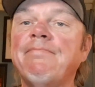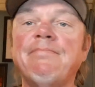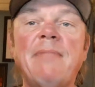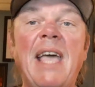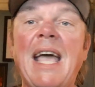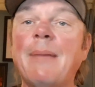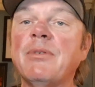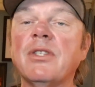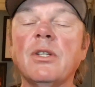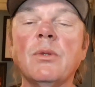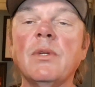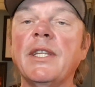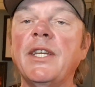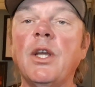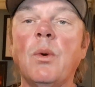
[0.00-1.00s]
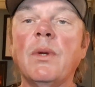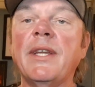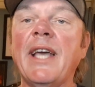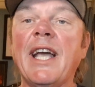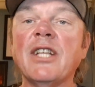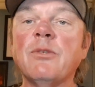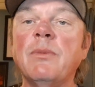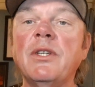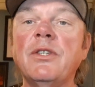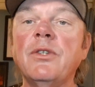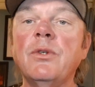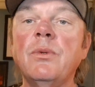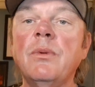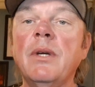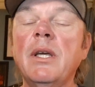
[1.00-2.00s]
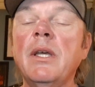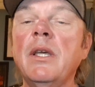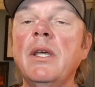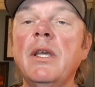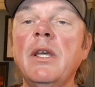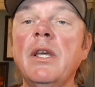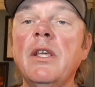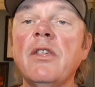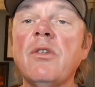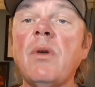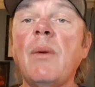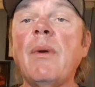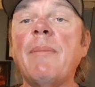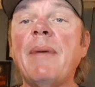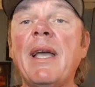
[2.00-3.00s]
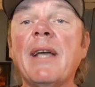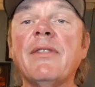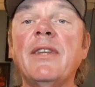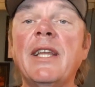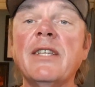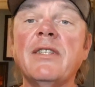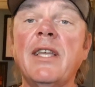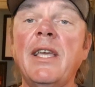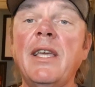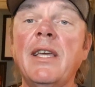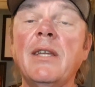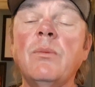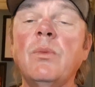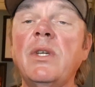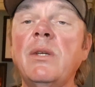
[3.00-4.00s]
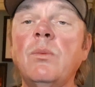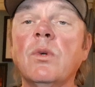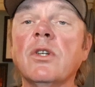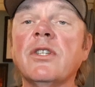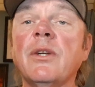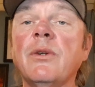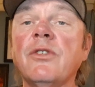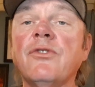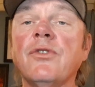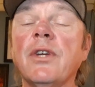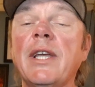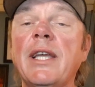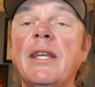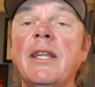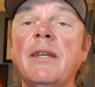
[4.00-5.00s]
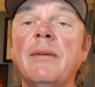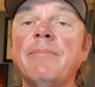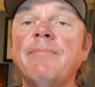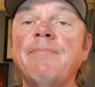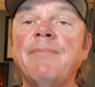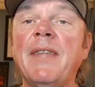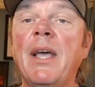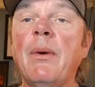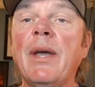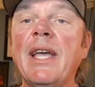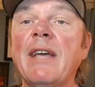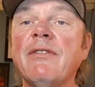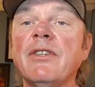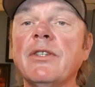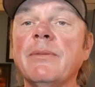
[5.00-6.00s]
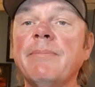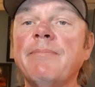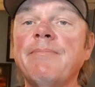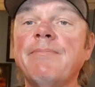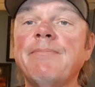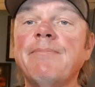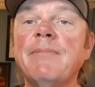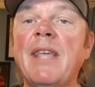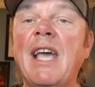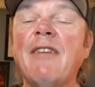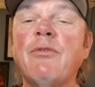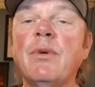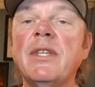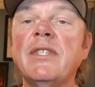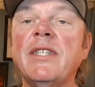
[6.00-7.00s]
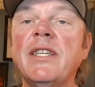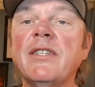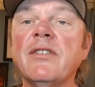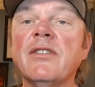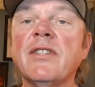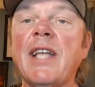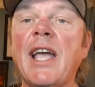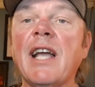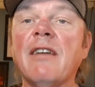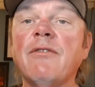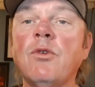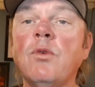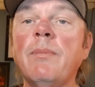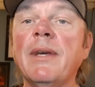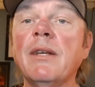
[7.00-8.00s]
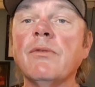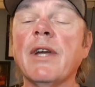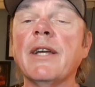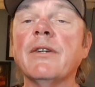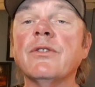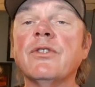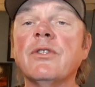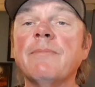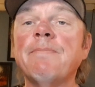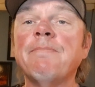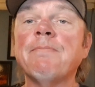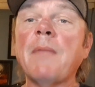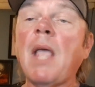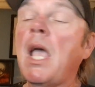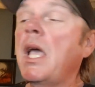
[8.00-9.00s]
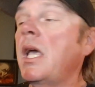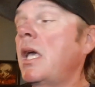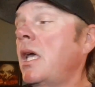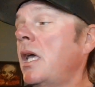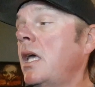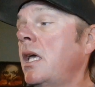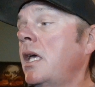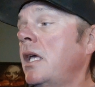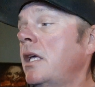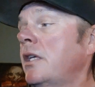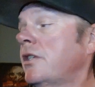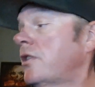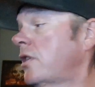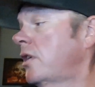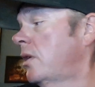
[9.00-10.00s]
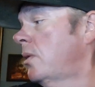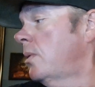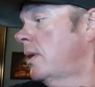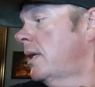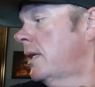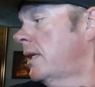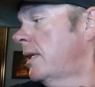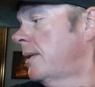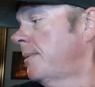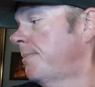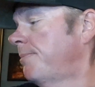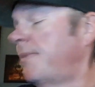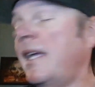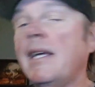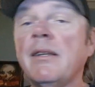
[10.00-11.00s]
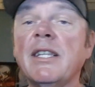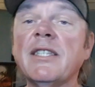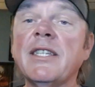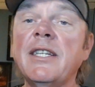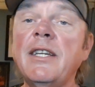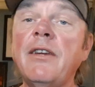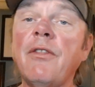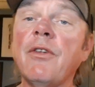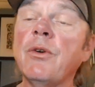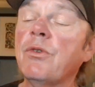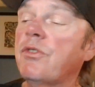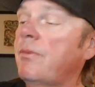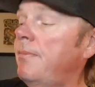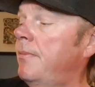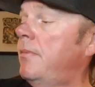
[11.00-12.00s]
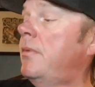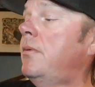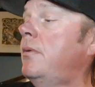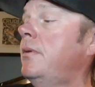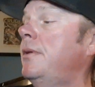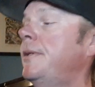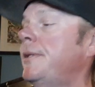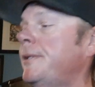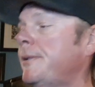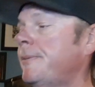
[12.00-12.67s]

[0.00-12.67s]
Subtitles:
absolutely no attachment to. So I went back the next day and we worked out a trade, and now I have a halfway decent stack of old metal records. So, yeah, let's get into those. I